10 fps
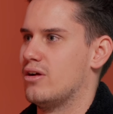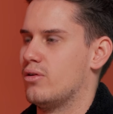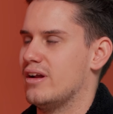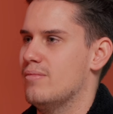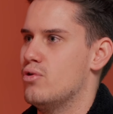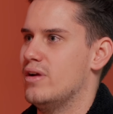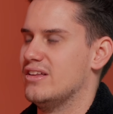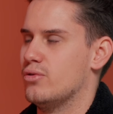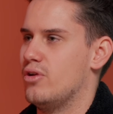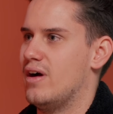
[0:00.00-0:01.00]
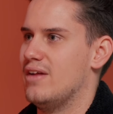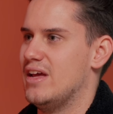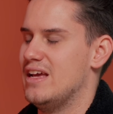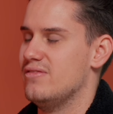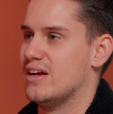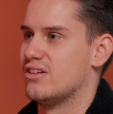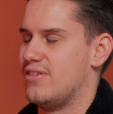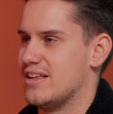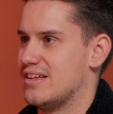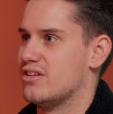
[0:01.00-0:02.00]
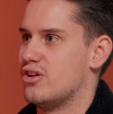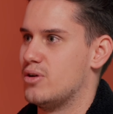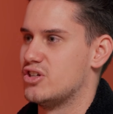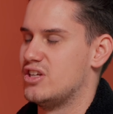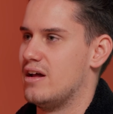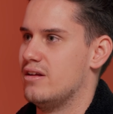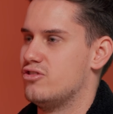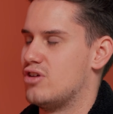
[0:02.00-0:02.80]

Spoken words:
o'clock in the morning till 9 in the evening because I've had to get so much done,